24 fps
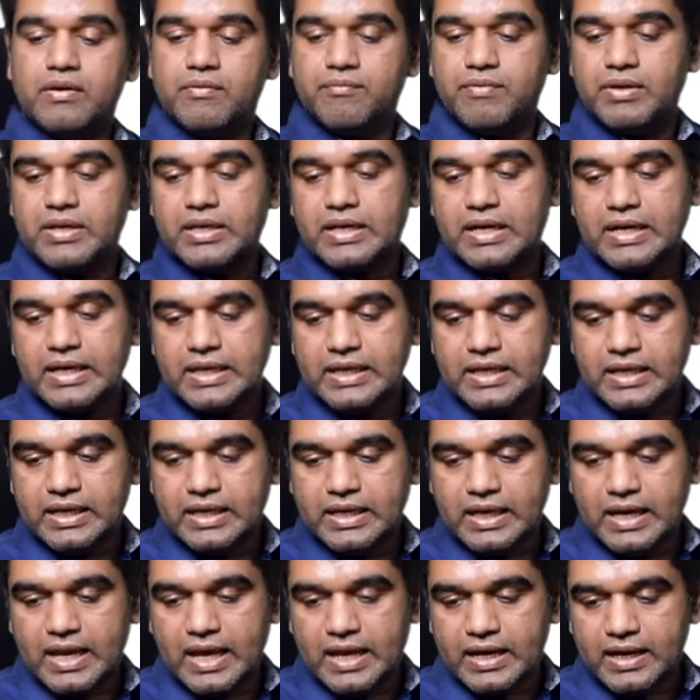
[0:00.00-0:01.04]
When
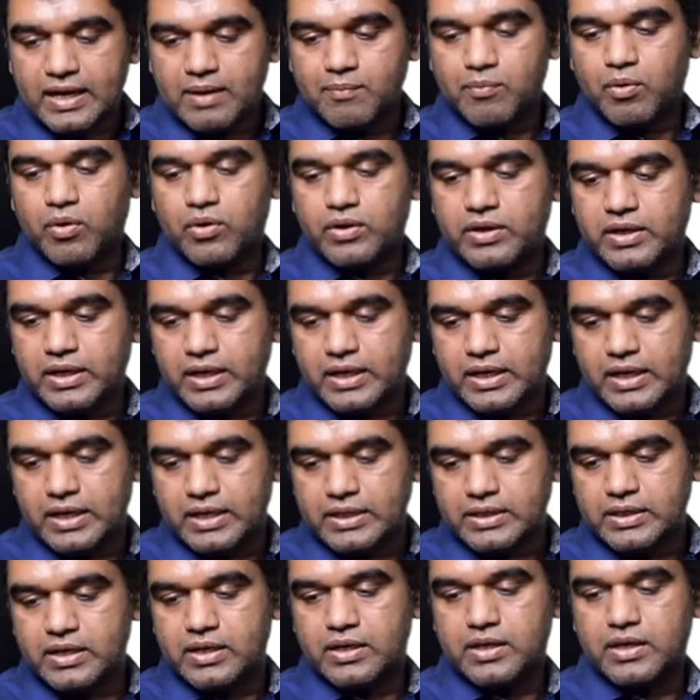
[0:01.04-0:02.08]
clinical and laboratory
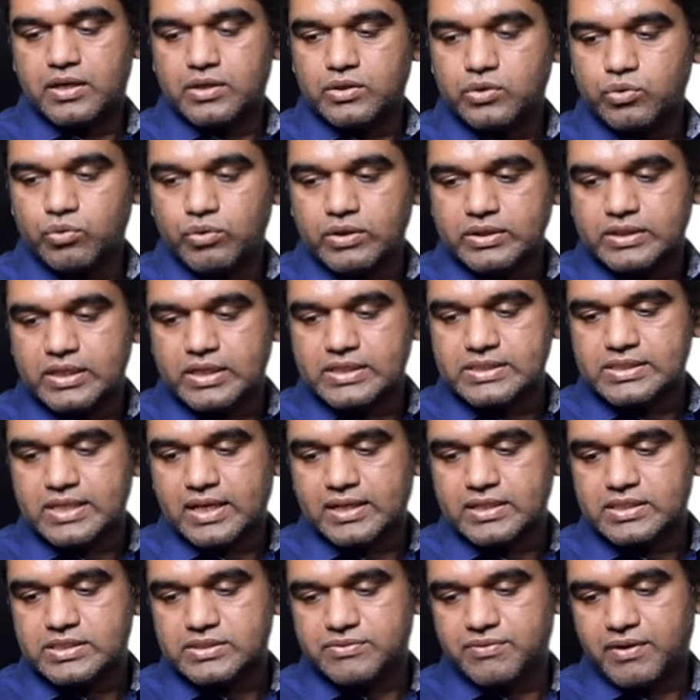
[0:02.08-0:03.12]
criteria are together
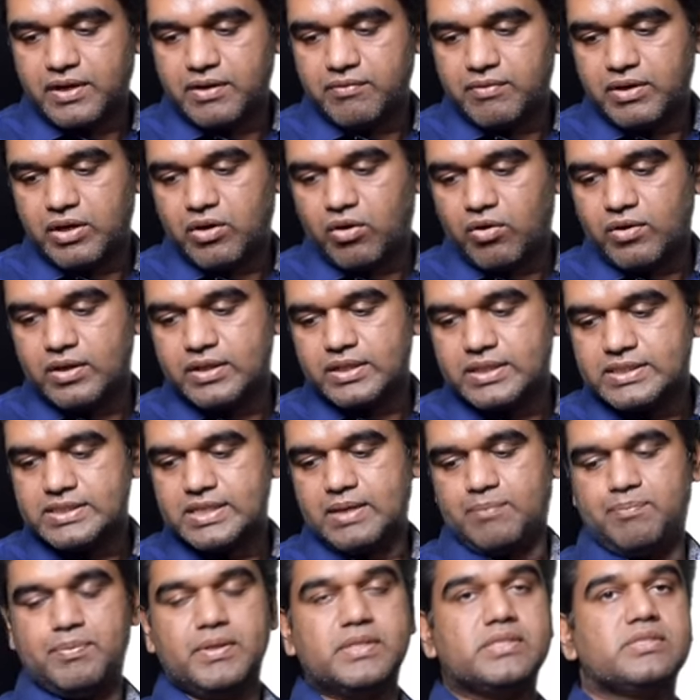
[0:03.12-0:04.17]
satisfied, we call it as
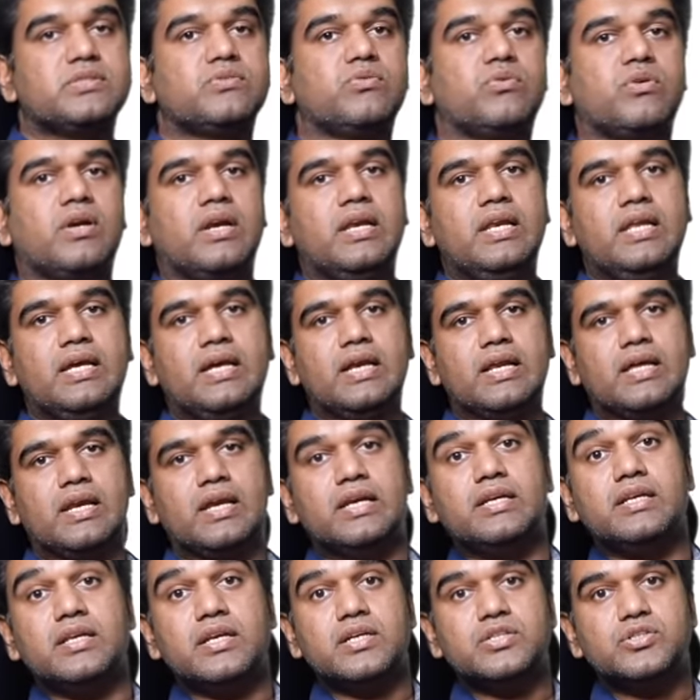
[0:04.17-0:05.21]
APS. So clinical
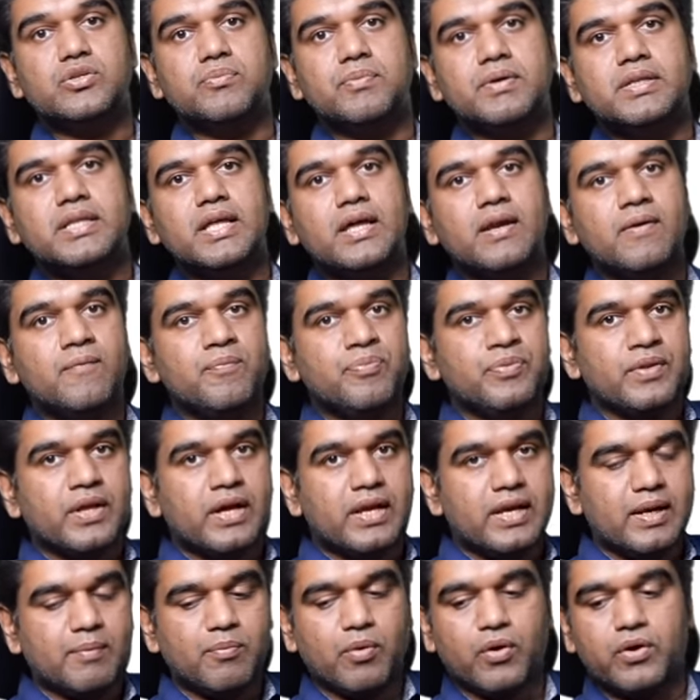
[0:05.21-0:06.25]
criteria should be there,
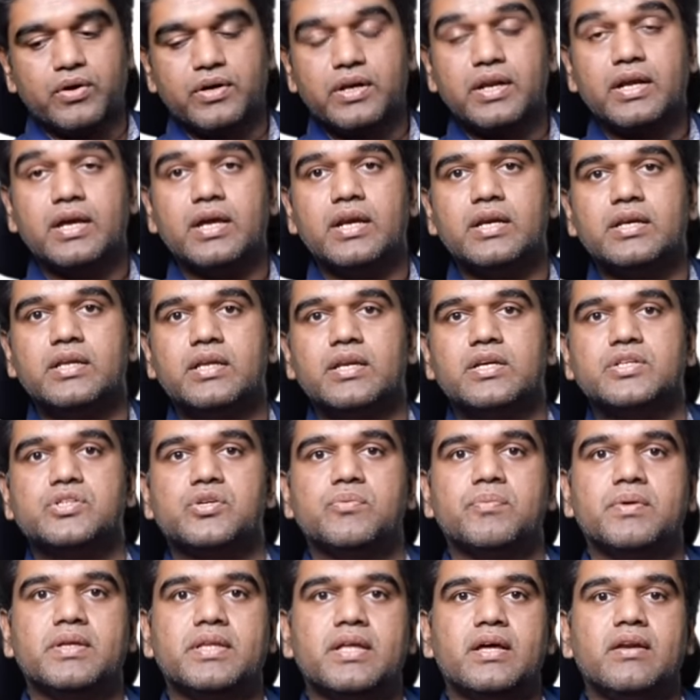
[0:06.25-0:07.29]
laboratory criteria
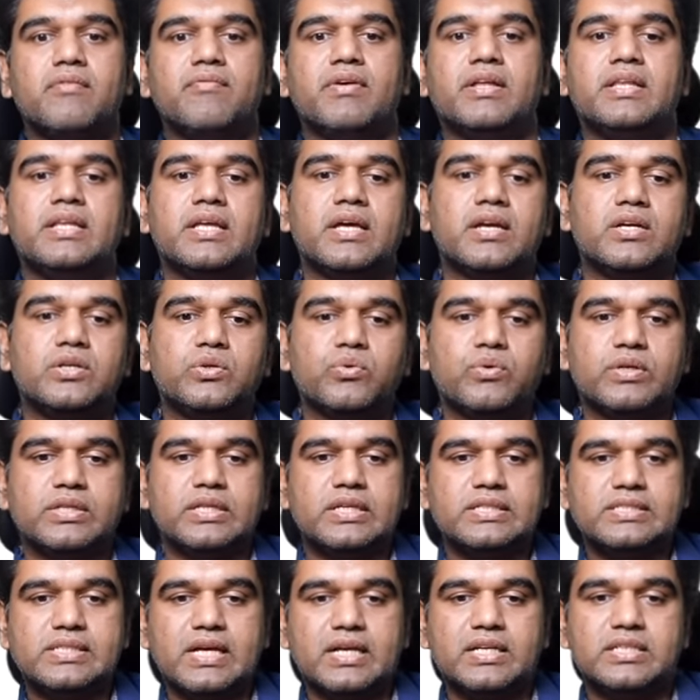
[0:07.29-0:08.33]
should be there. When they are
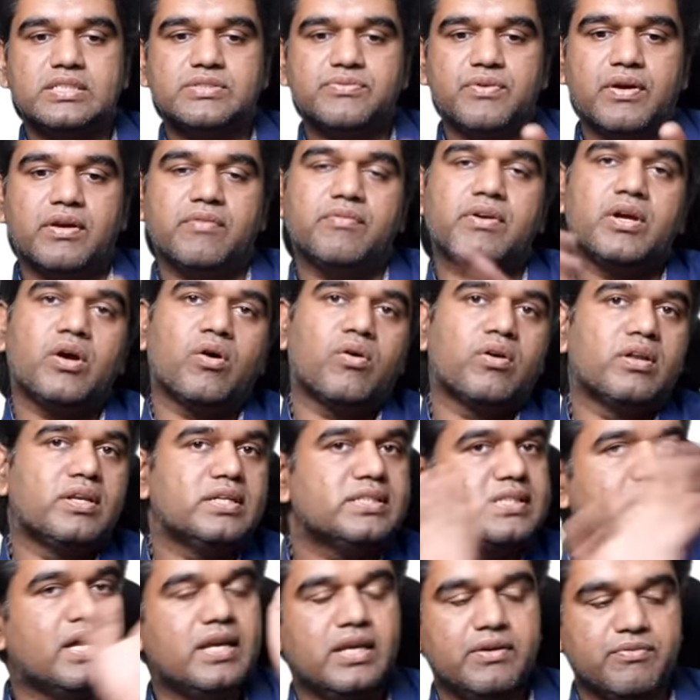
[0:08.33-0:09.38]
together satisfied, we call it
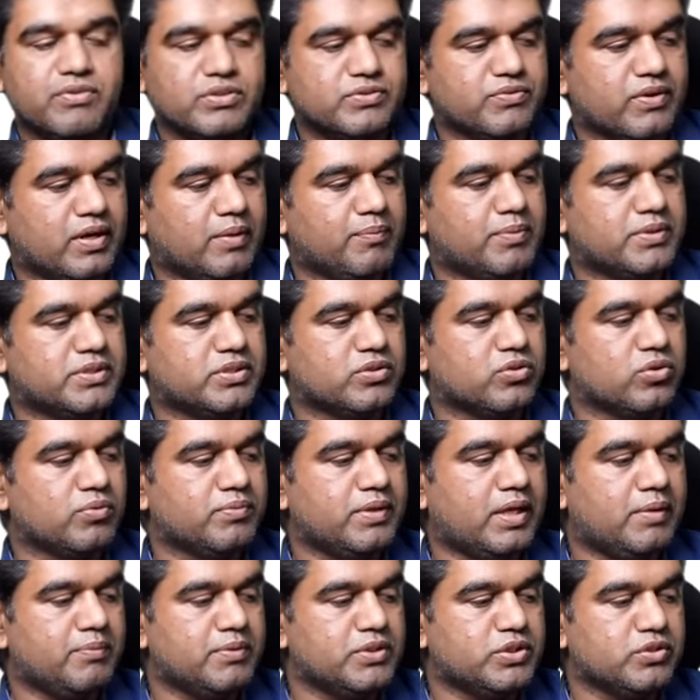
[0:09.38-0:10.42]
as antiphospholipid syndrome.
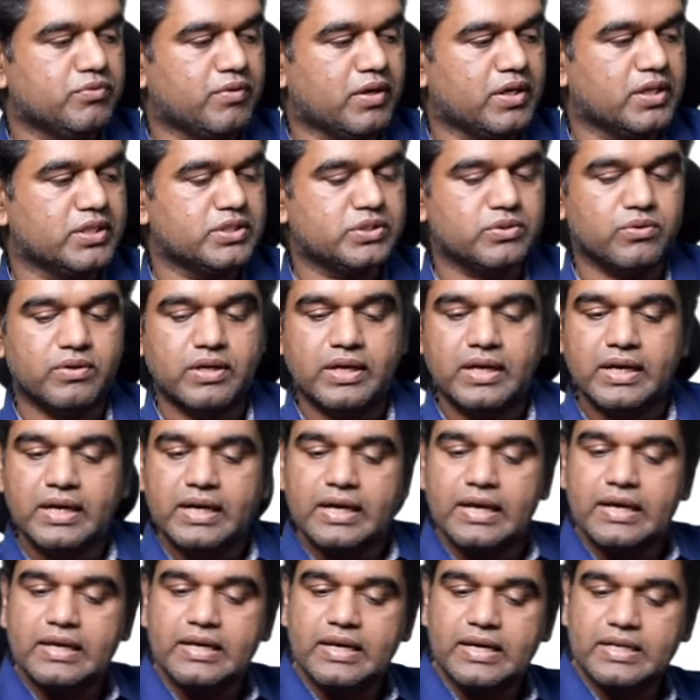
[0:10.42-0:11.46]
That means you've understood.
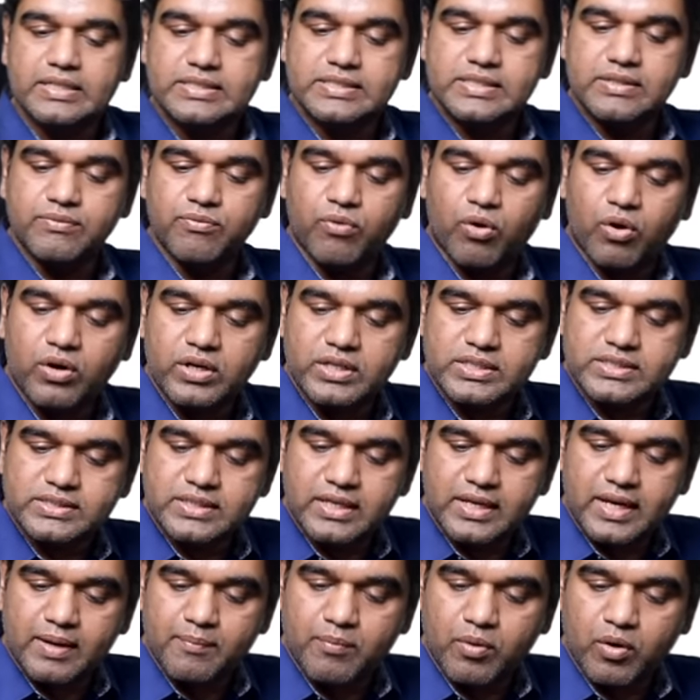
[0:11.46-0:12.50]
Let us see what is
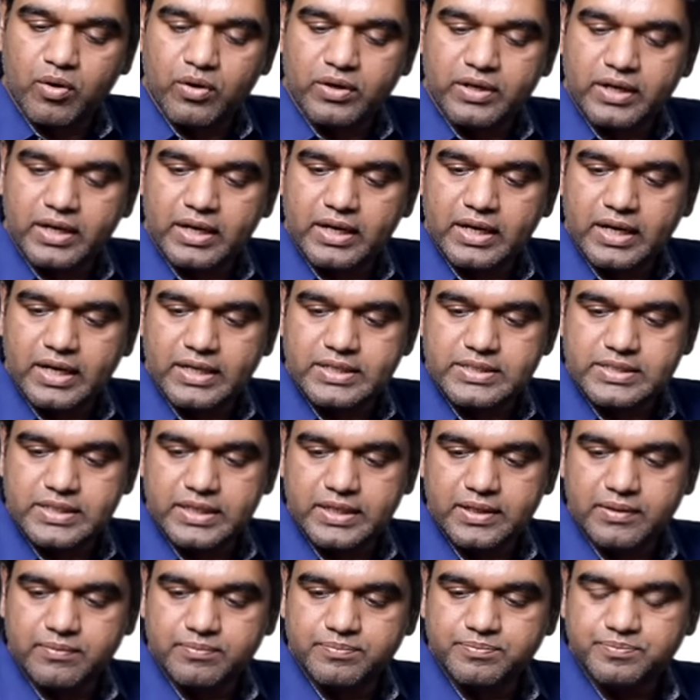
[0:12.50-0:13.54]
the laboratory
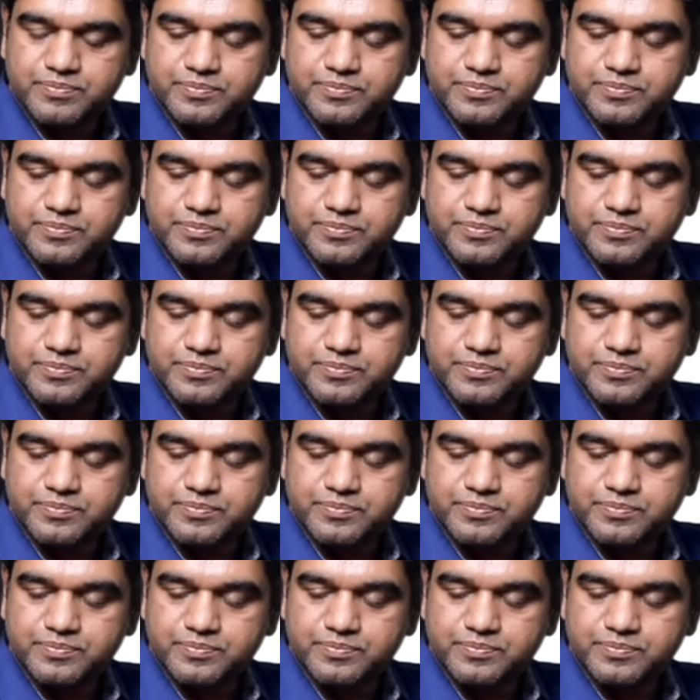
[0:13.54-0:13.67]
criteria.